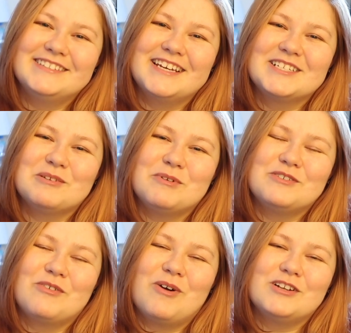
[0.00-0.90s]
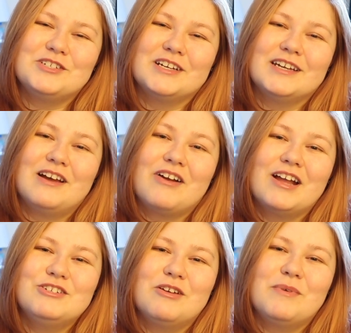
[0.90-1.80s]
Thanks so much for watching, and I'll
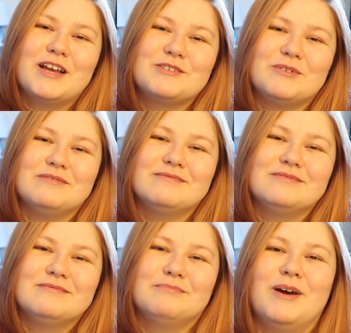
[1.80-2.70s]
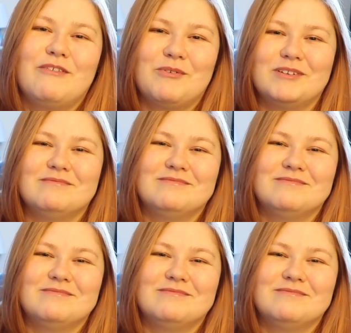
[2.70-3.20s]
catch you on my next one. Bye everyone.